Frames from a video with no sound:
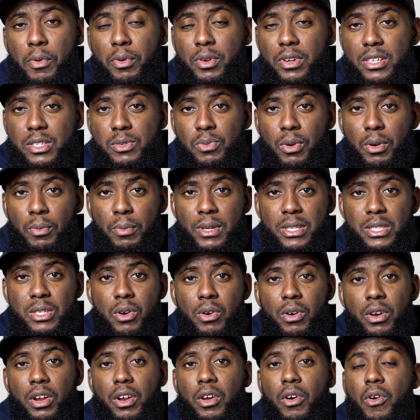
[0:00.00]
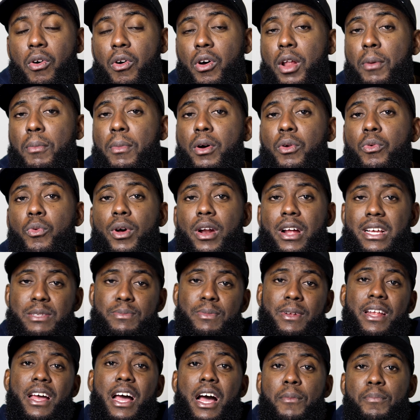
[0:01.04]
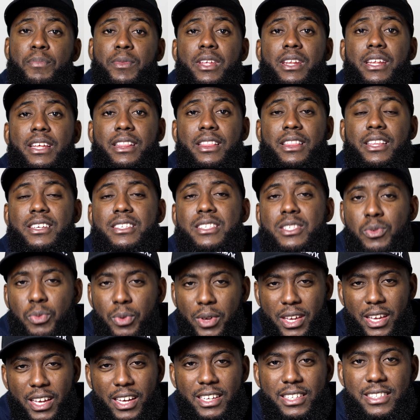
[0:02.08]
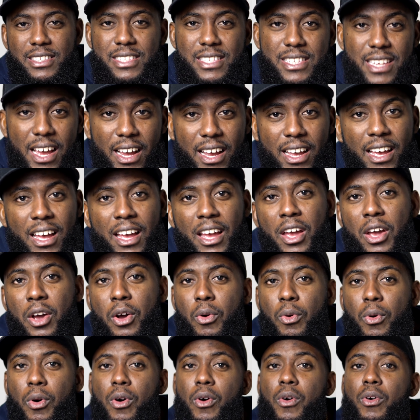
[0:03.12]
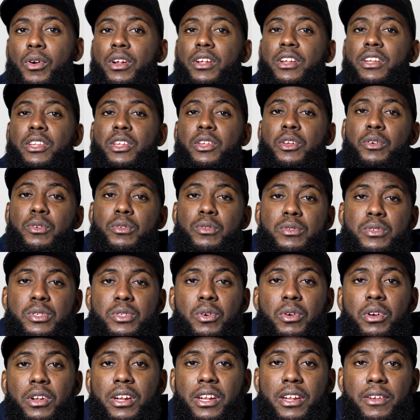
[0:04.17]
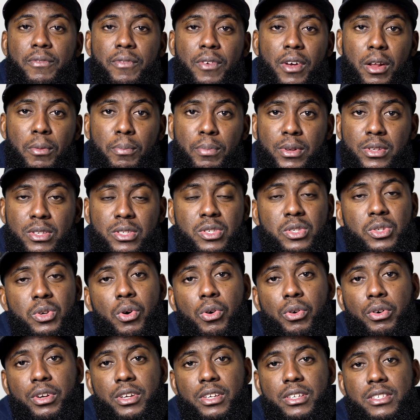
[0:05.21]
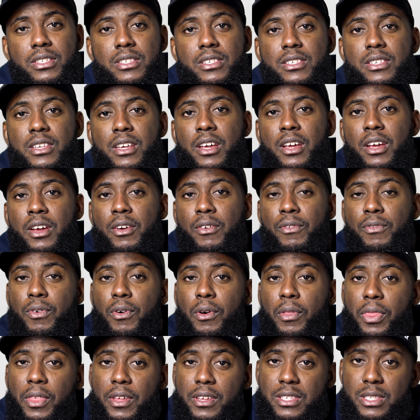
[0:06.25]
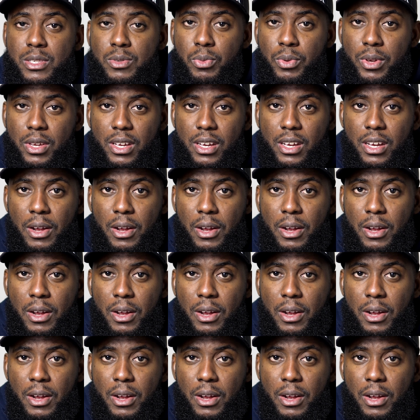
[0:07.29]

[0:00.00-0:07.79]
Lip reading: We just want to be talking all about what has been happening in this week in tech, all the news, all the developing stories for this week.